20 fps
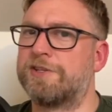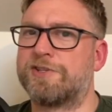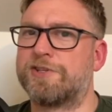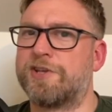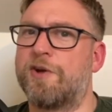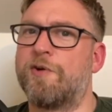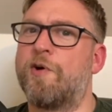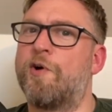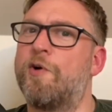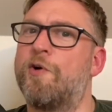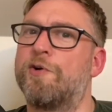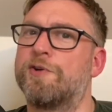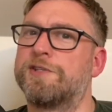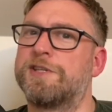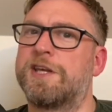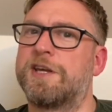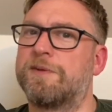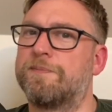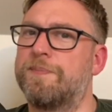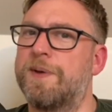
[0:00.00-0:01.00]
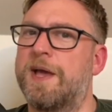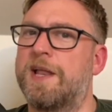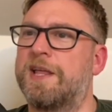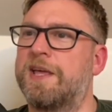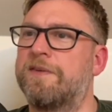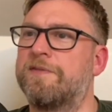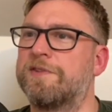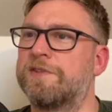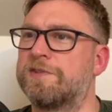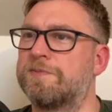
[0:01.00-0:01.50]
so hoarse he could
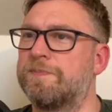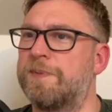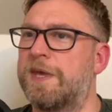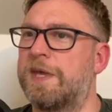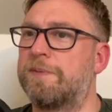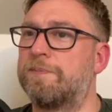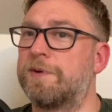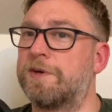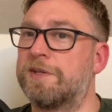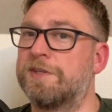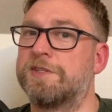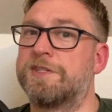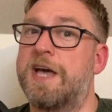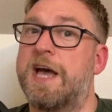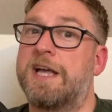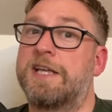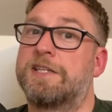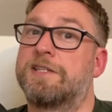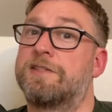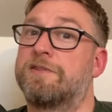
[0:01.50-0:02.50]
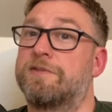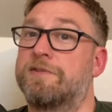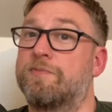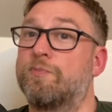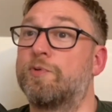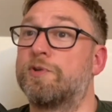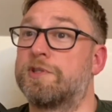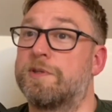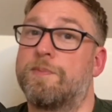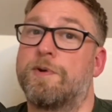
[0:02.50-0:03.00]
barely even speak because that is
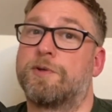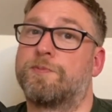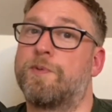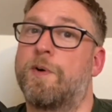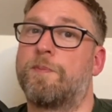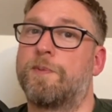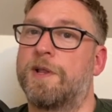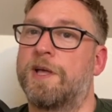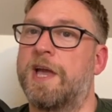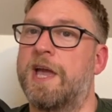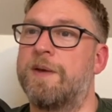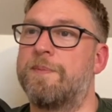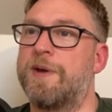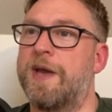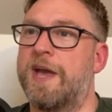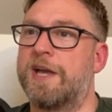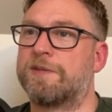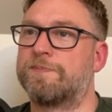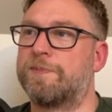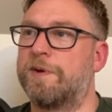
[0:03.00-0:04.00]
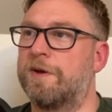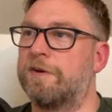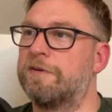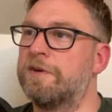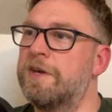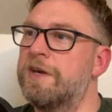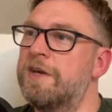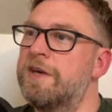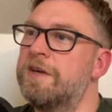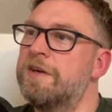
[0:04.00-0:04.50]
was the most popular game at Expo.
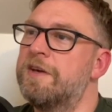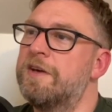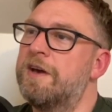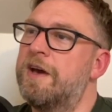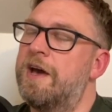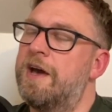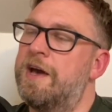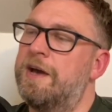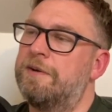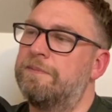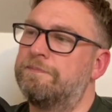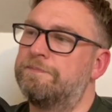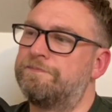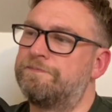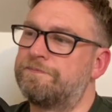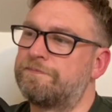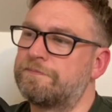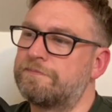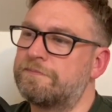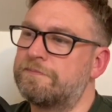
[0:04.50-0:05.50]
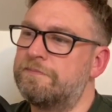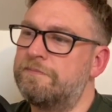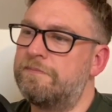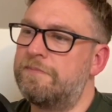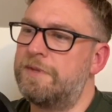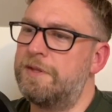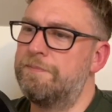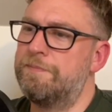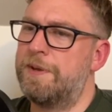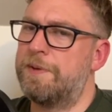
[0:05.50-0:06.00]
Um,
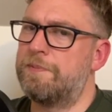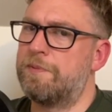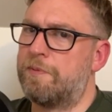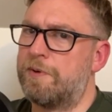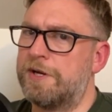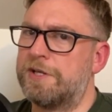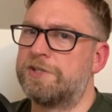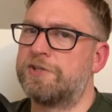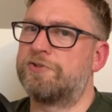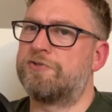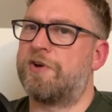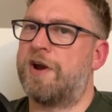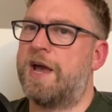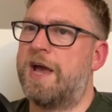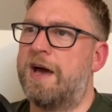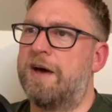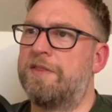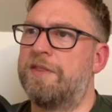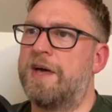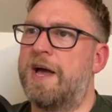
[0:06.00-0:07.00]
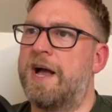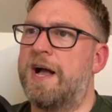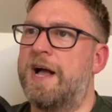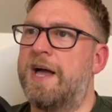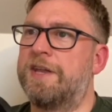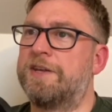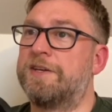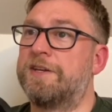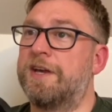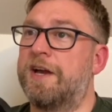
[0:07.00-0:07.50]
people wanting to try out that
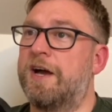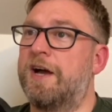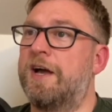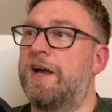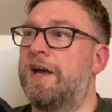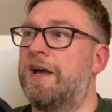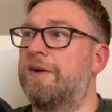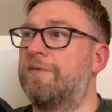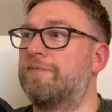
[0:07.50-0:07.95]
and uh,